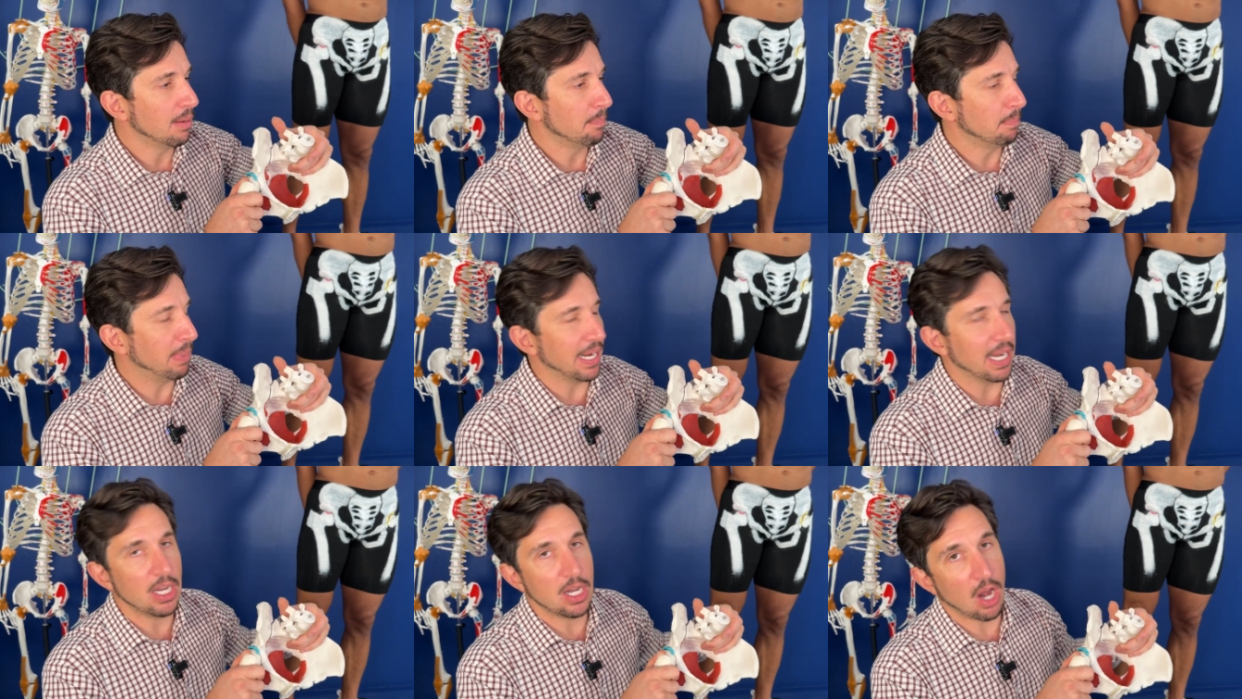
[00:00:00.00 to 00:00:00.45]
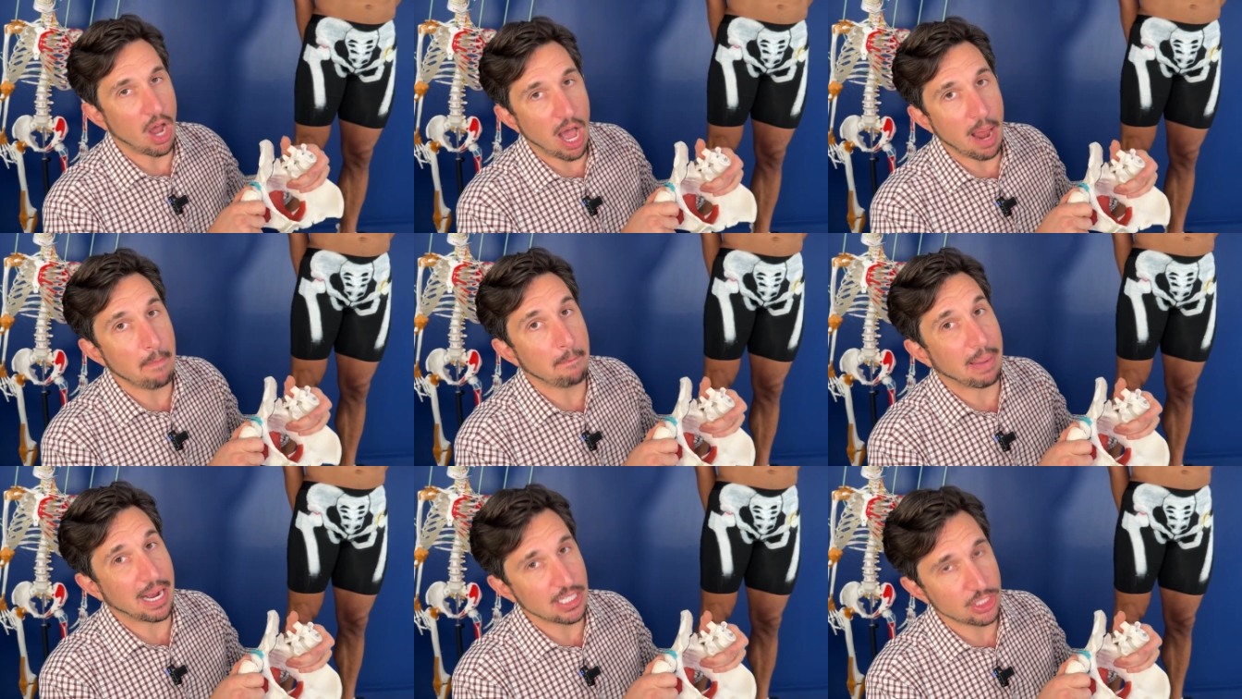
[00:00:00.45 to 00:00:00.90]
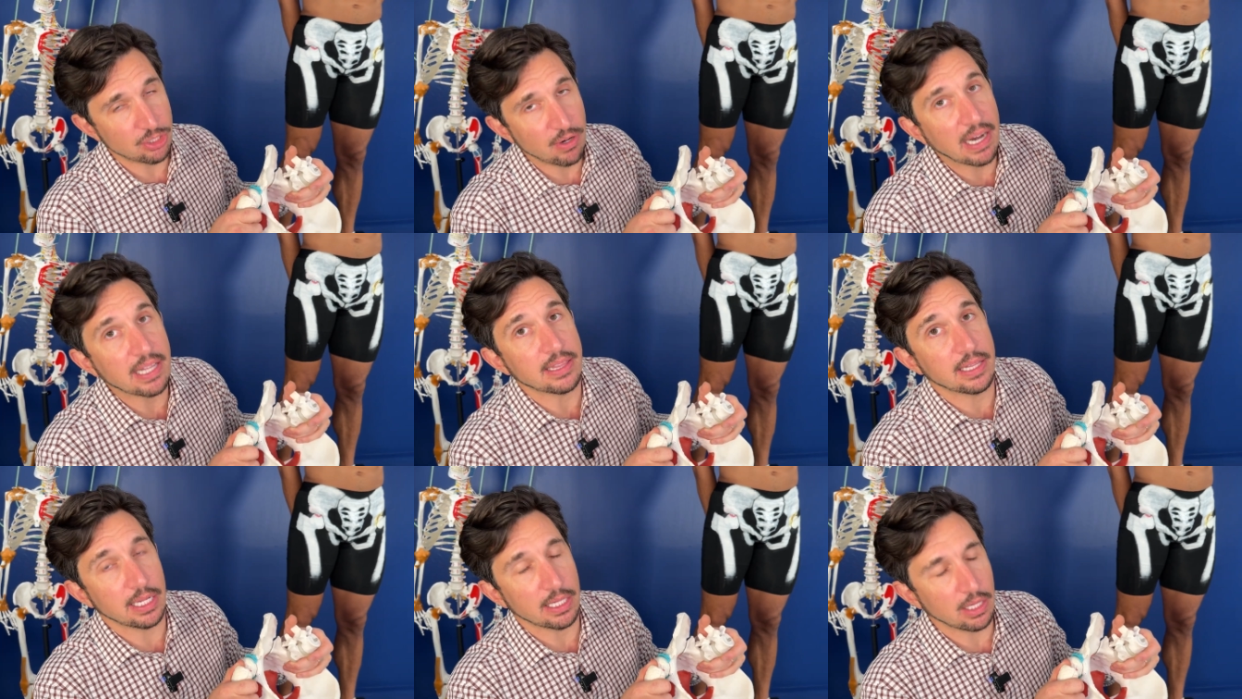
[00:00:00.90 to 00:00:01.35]
but not by
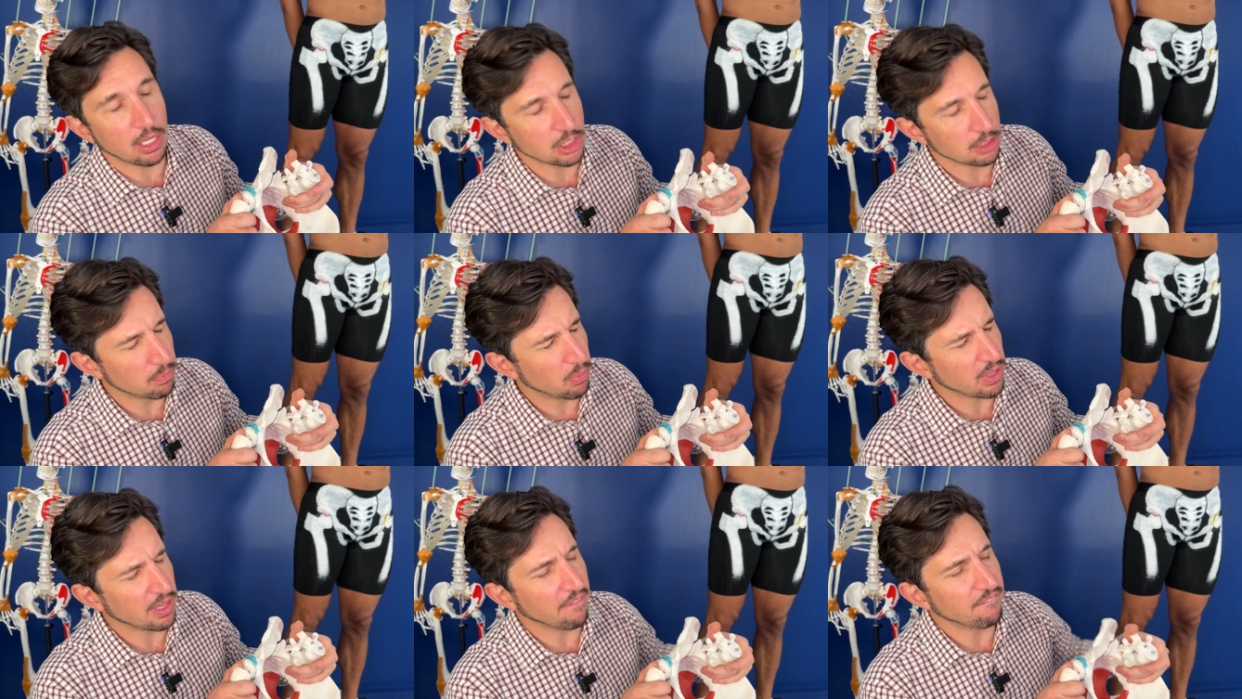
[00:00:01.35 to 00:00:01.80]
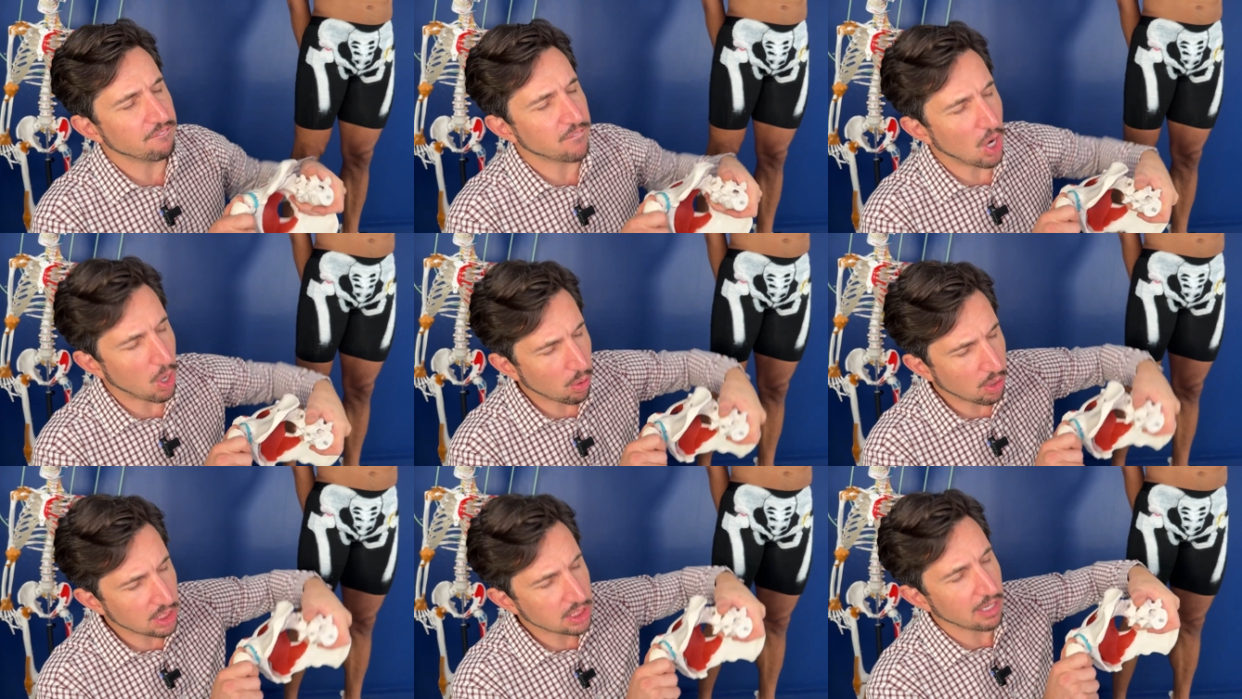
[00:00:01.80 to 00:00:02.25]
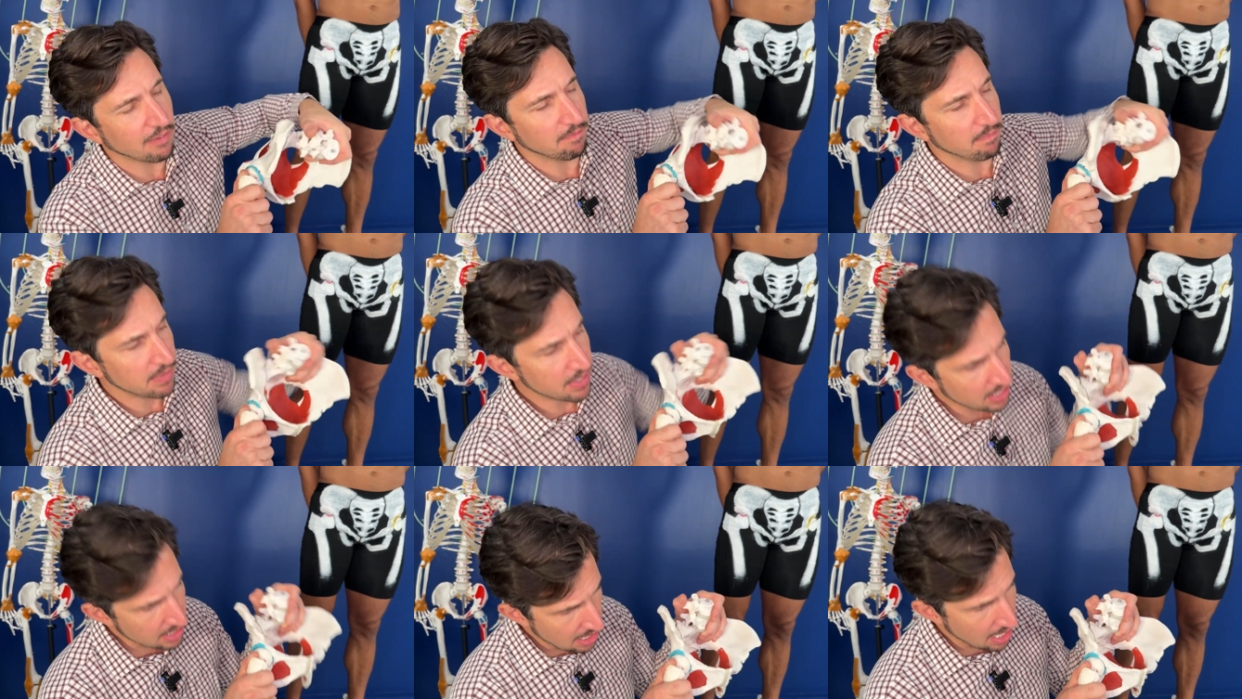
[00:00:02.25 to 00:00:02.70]
strengthening those with a focus of,
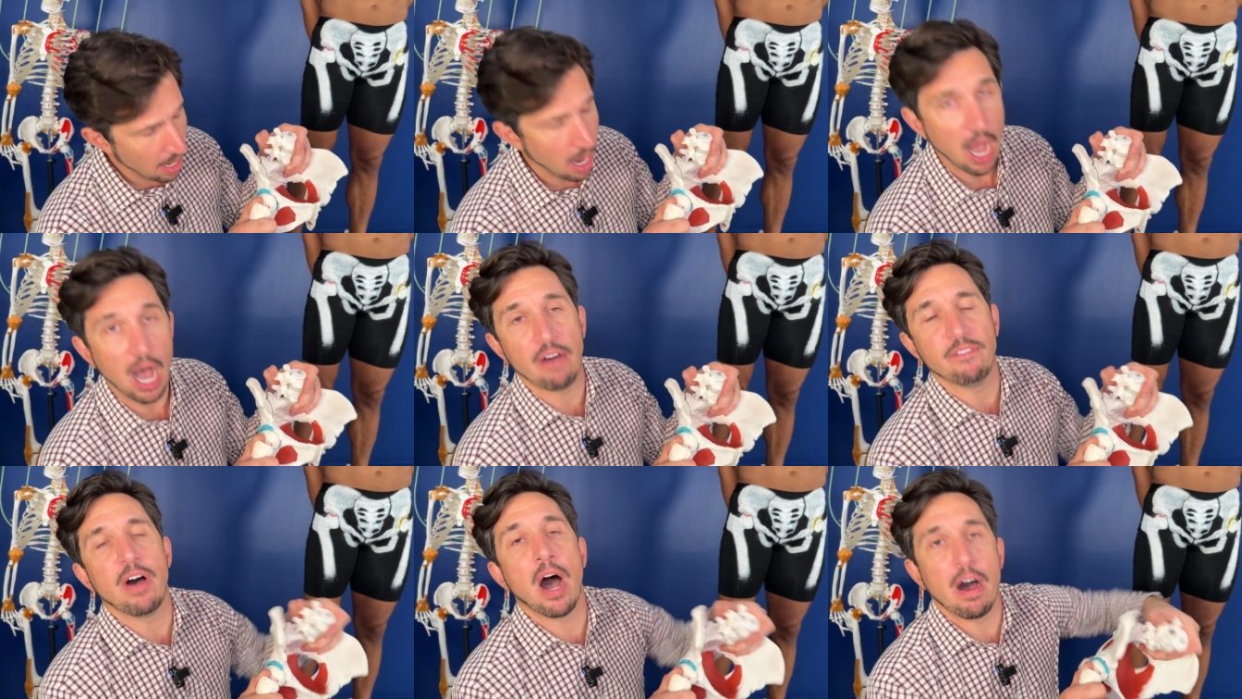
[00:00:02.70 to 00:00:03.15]
of,